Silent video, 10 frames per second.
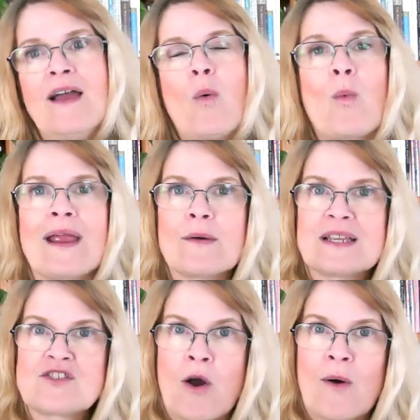Where
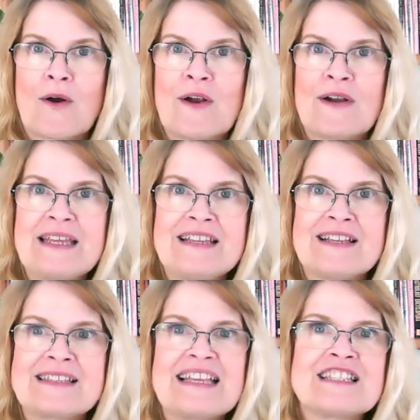it's hard
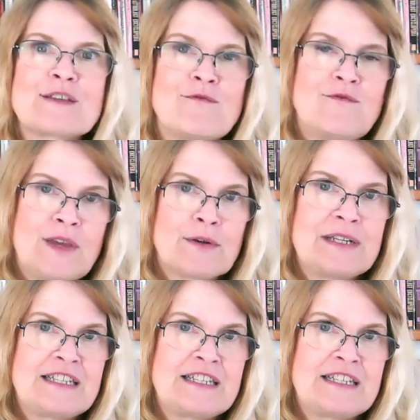is it's very